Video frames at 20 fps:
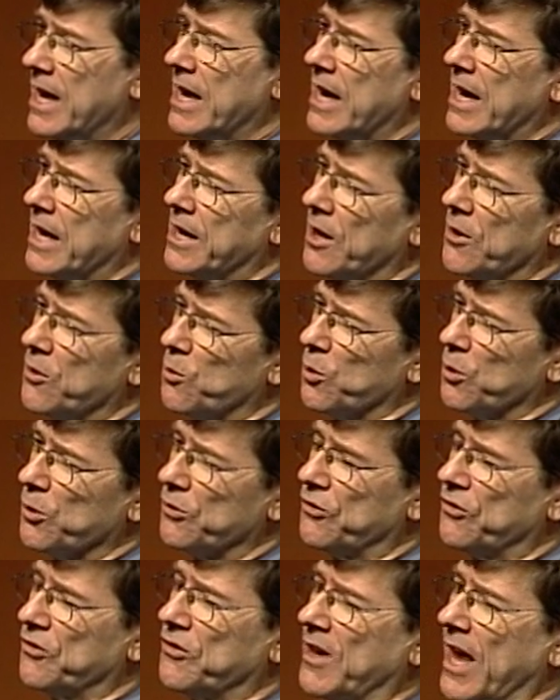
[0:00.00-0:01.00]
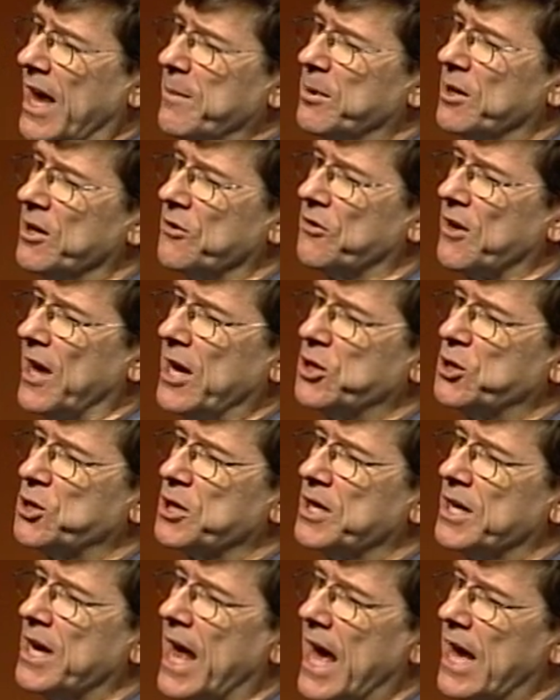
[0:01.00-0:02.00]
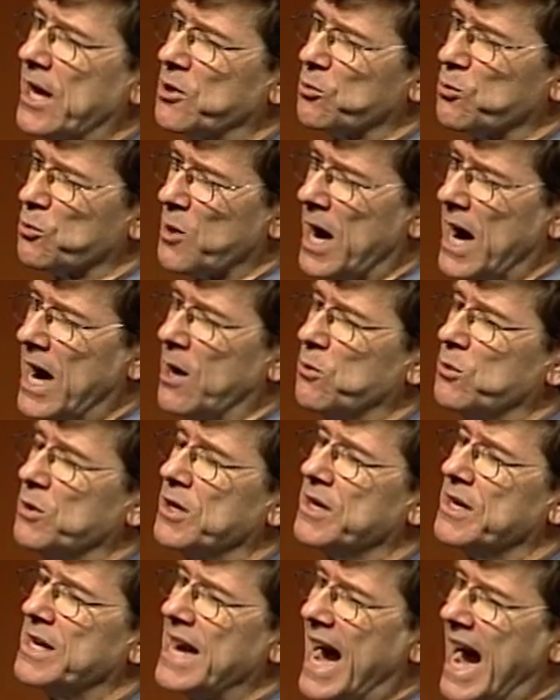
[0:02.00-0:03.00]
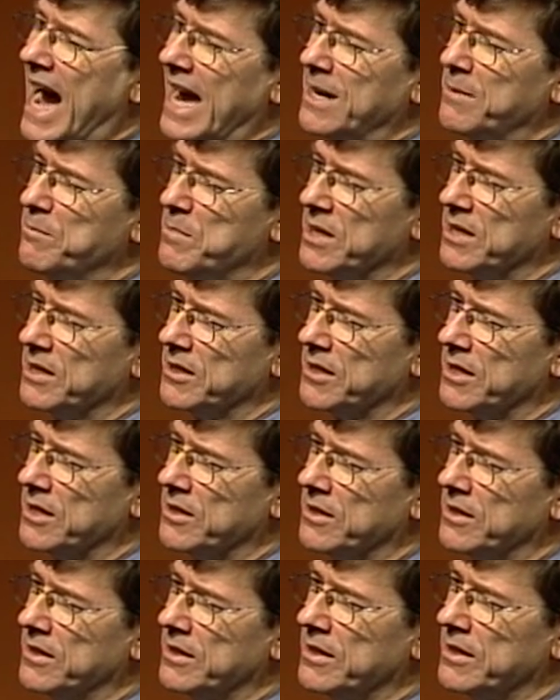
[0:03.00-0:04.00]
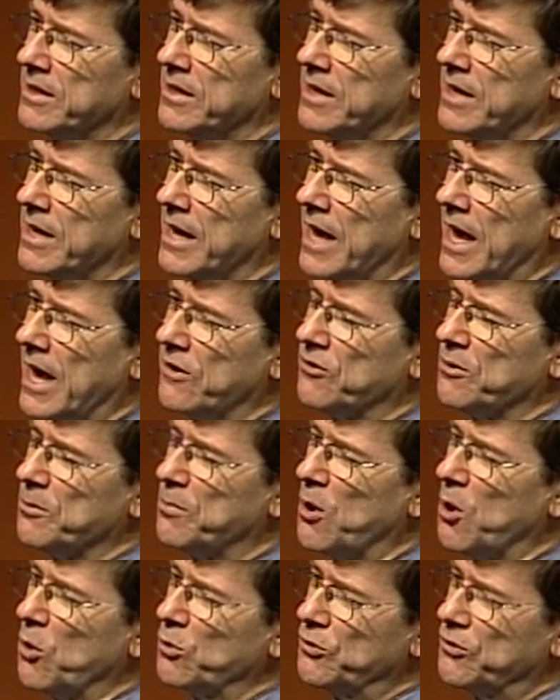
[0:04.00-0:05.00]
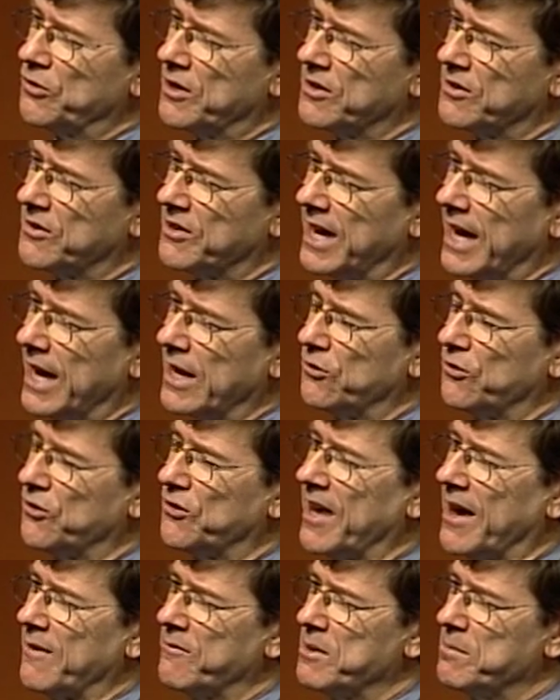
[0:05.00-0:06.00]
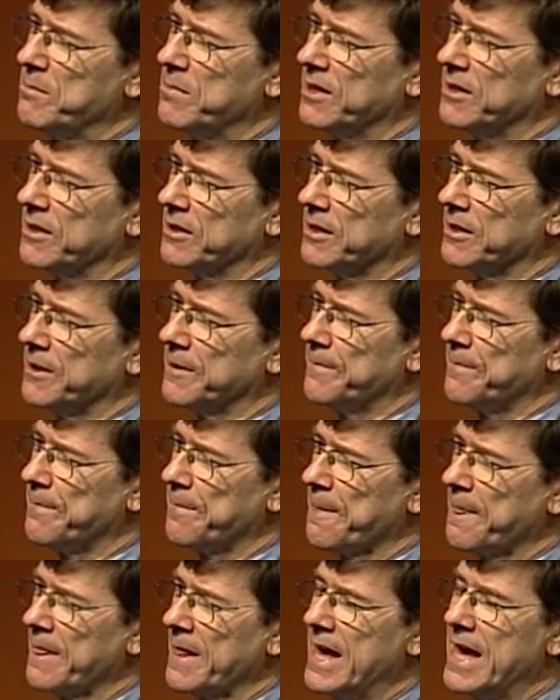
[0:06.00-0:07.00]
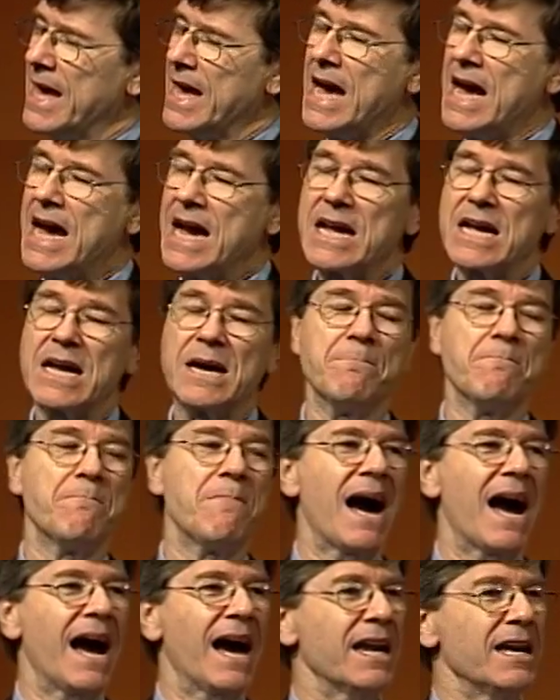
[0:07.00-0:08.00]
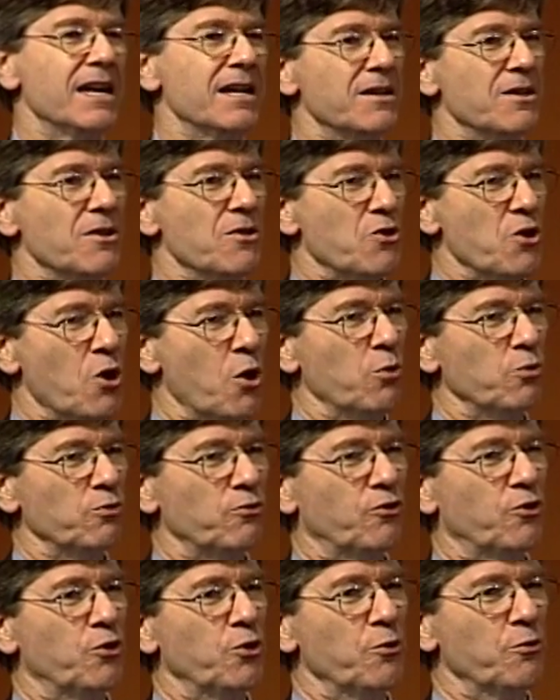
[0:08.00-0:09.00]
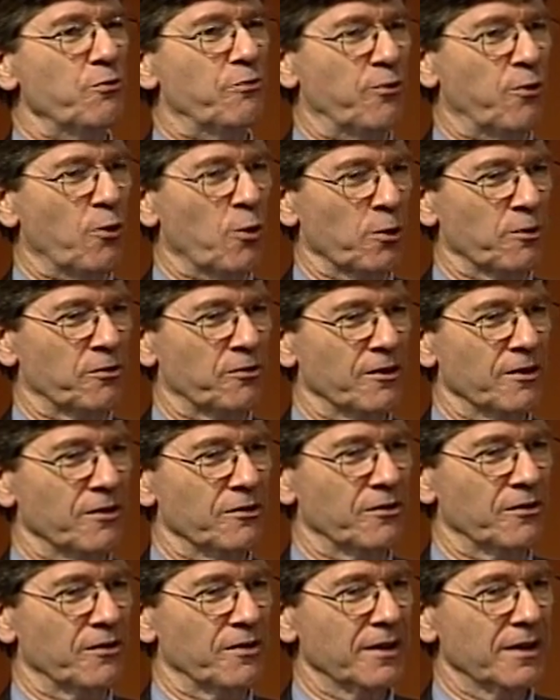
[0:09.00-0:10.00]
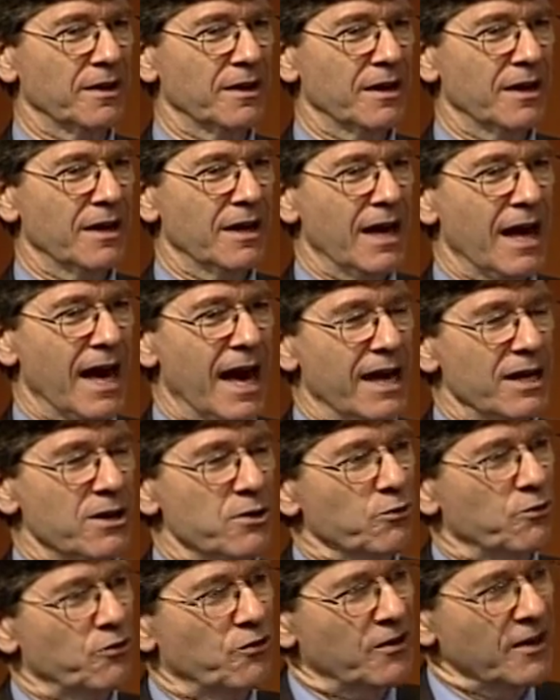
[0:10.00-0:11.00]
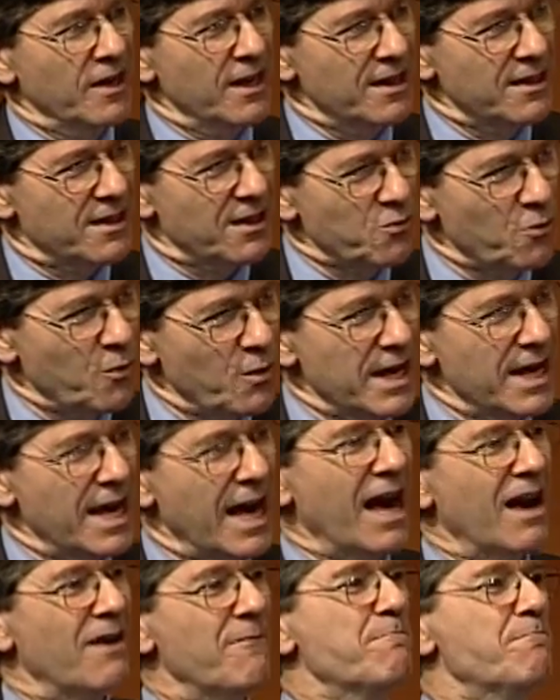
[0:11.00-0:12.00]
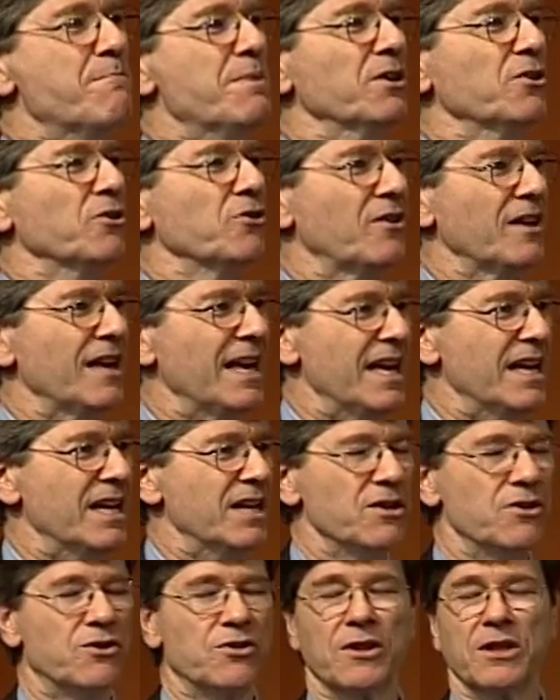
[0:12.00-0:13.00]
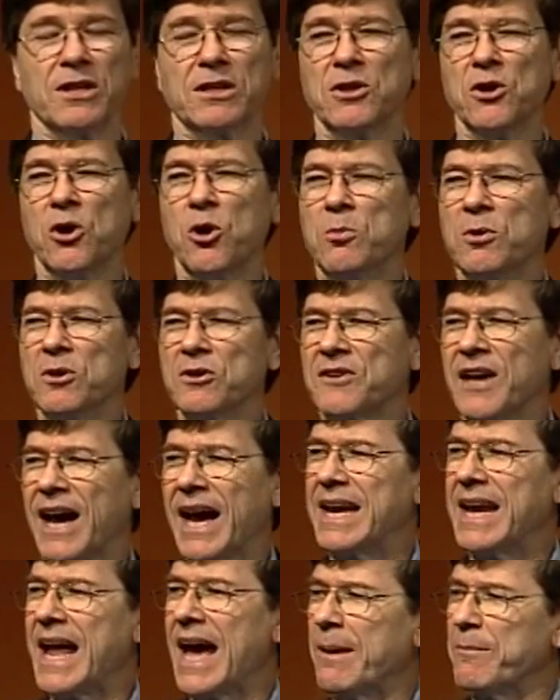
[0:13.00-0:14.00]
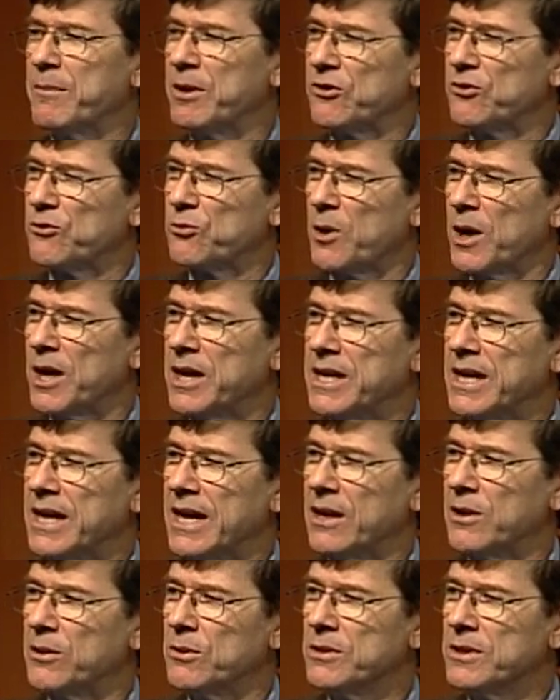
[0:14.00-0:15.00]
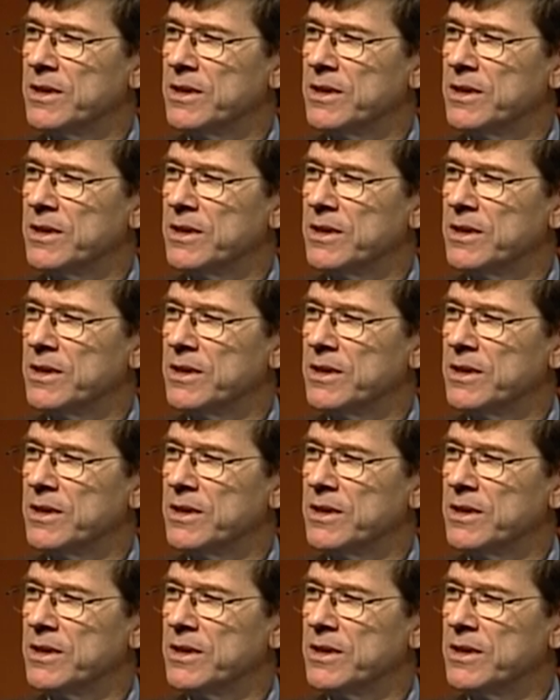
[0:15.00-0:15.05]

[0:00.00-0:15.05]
In other words, stabilization at around 9 billion as opposed to today's 7 billion. Combine those two forces, and you see that we have built into the global dynamics right now